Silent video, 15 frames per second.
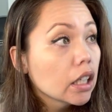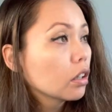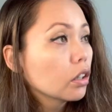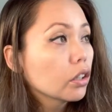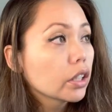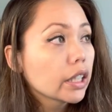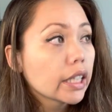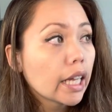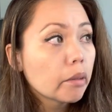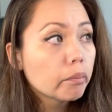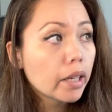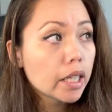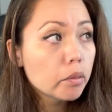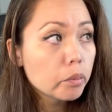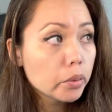Looking at
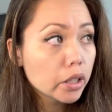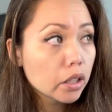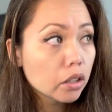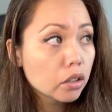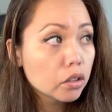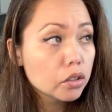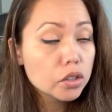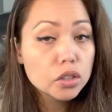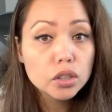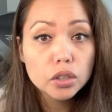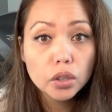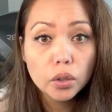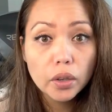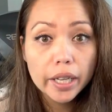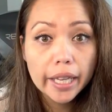my bills, you
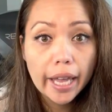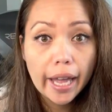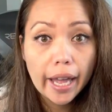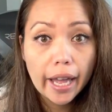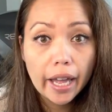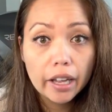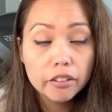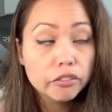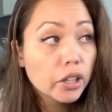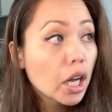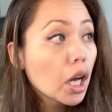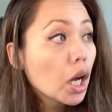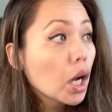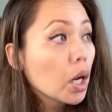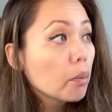know, I have
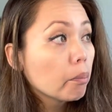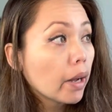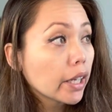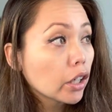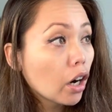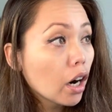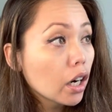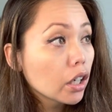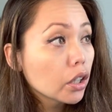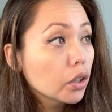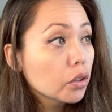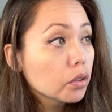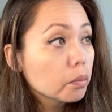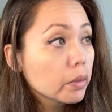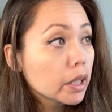my car
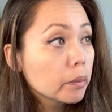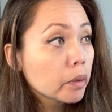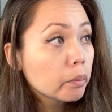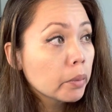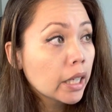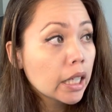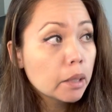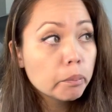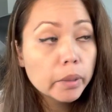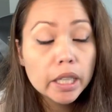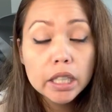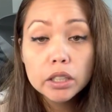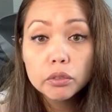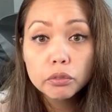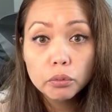loan minimum
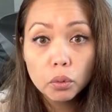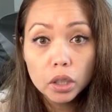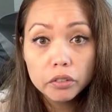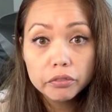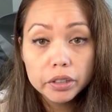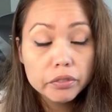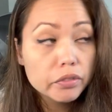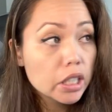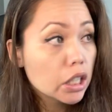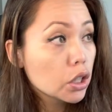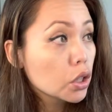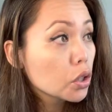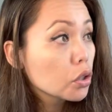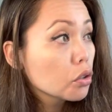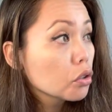payment
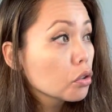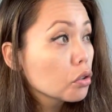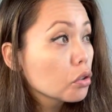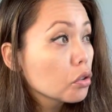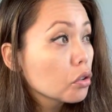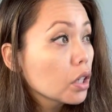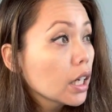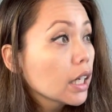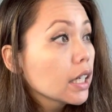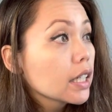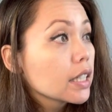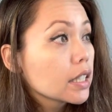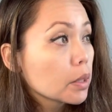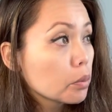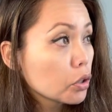$452,
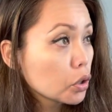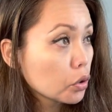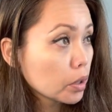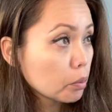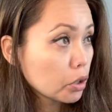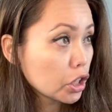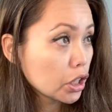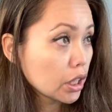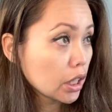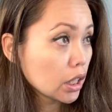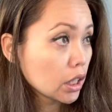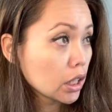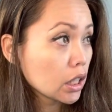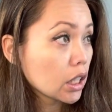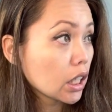
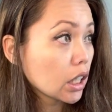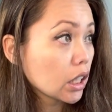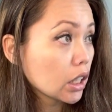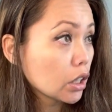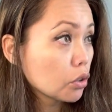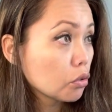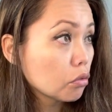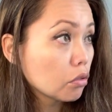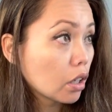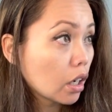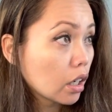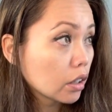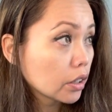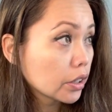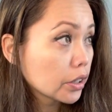subscriptions
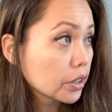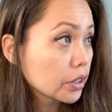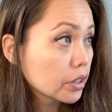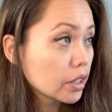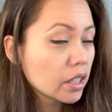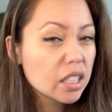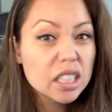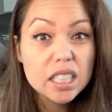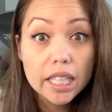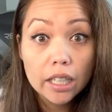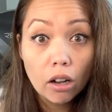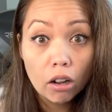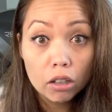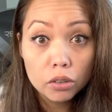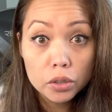$82. This is like
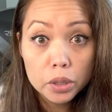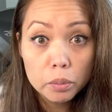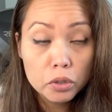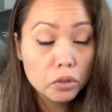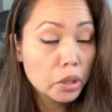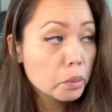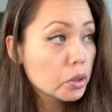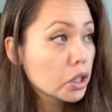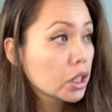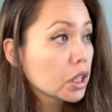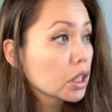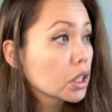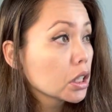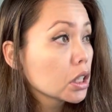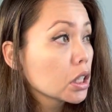auto
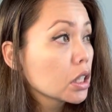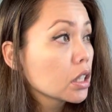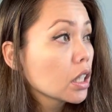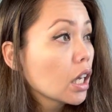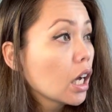subscriptions.